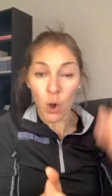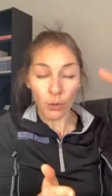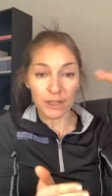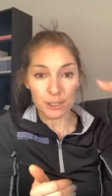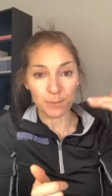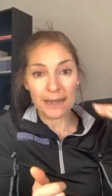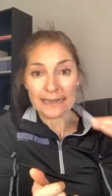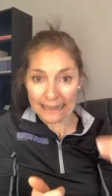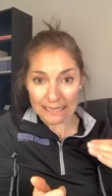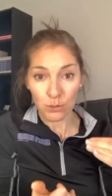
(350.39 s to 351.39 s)
only
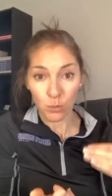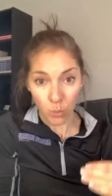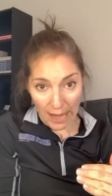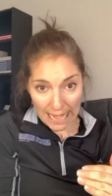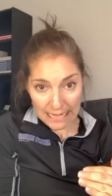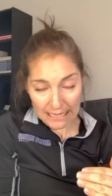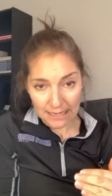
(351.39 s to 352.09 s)
spread this way.